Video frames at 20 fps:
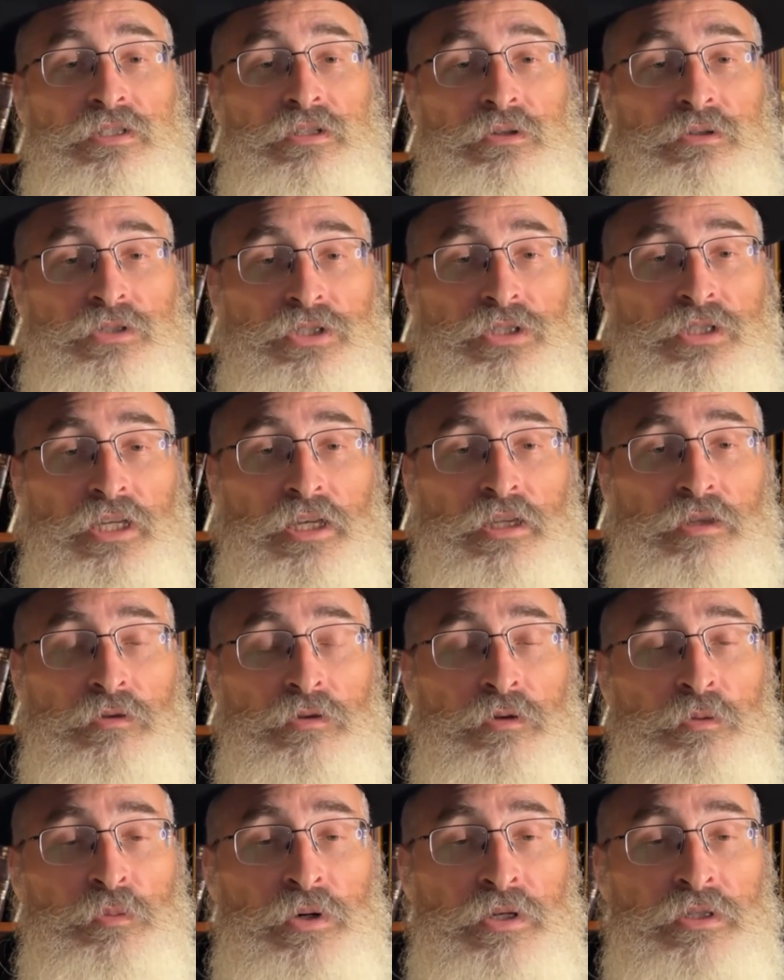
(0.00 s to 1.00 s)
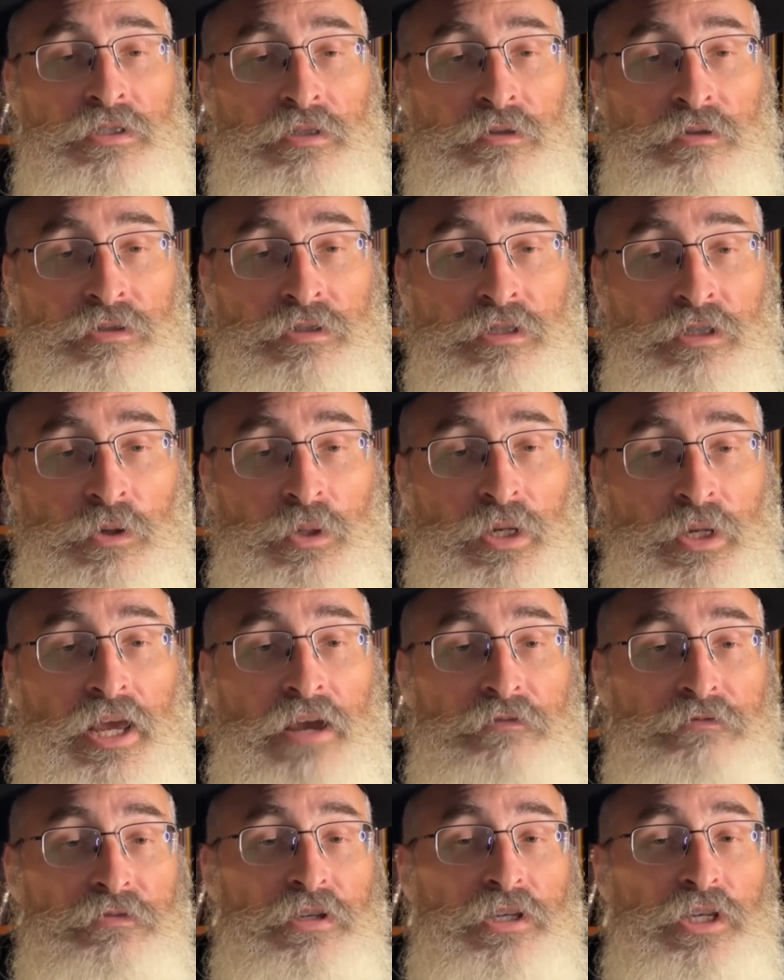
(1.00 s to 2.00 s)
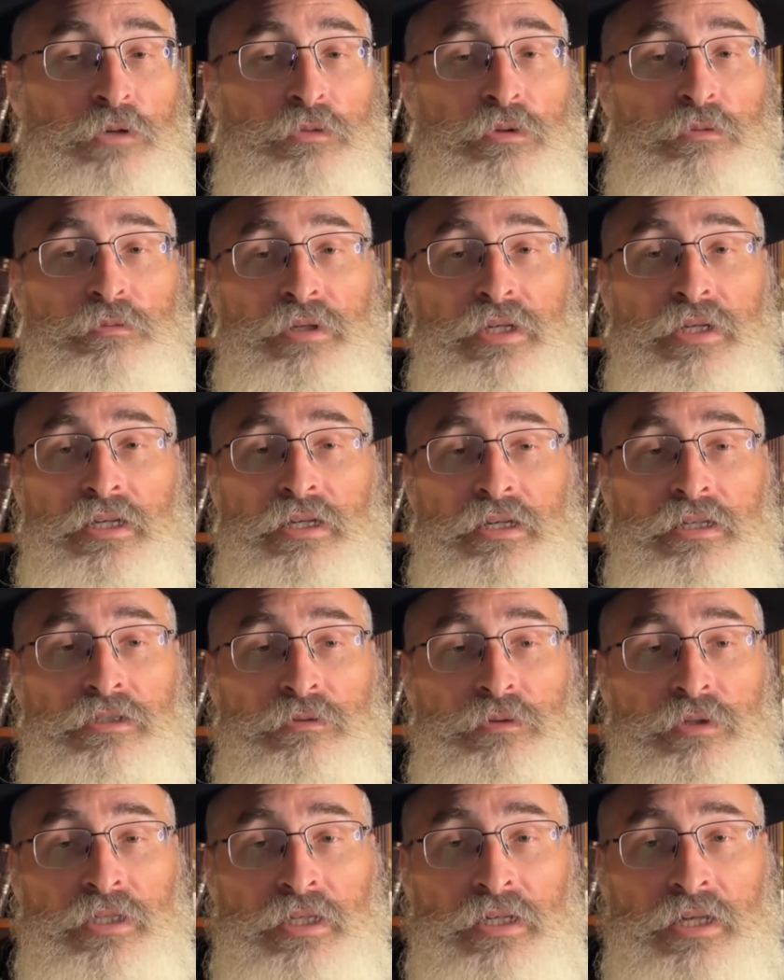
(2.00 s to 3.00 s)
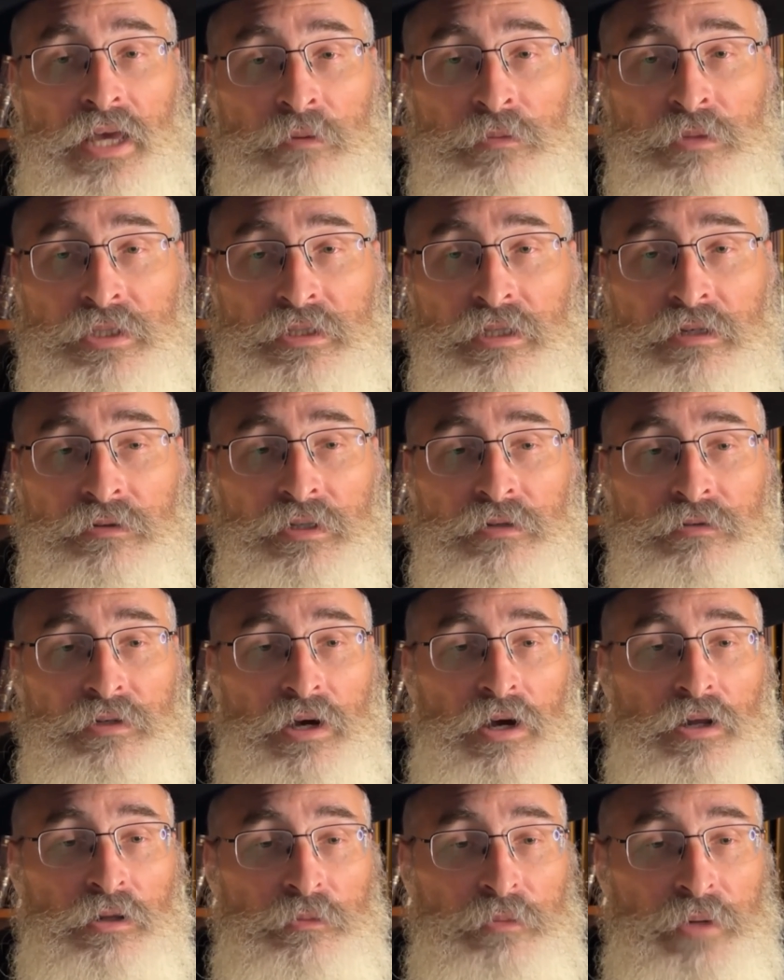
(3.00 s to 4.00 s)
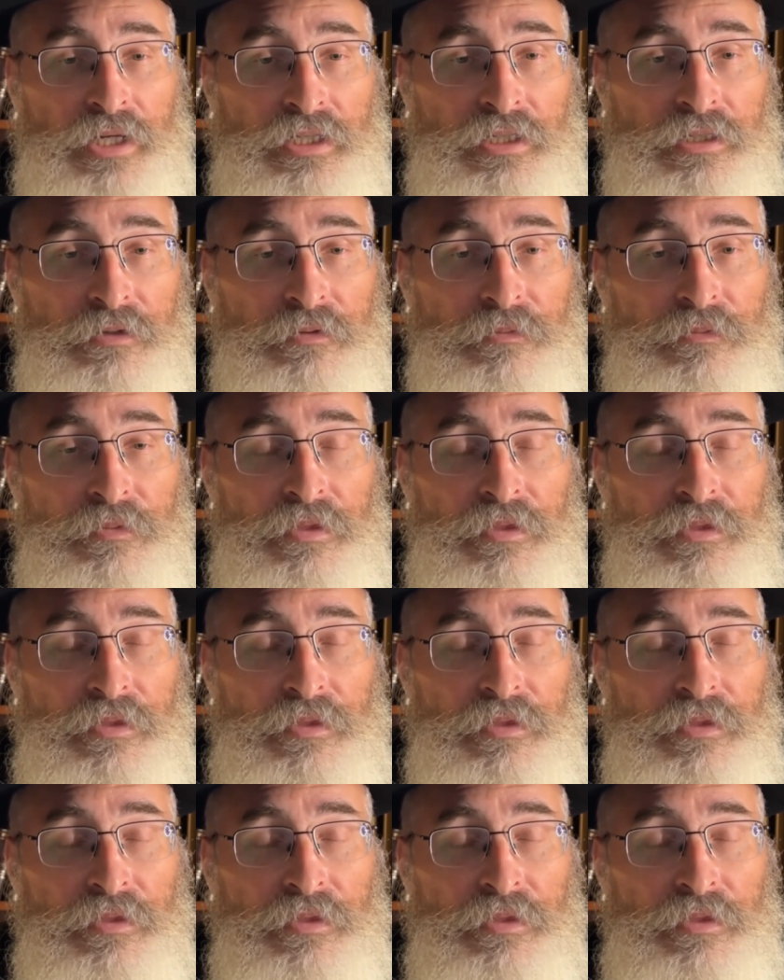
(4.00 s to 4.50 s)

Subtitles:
Shliach 3.0 is to know that every human being is really an emissary of God Almighty.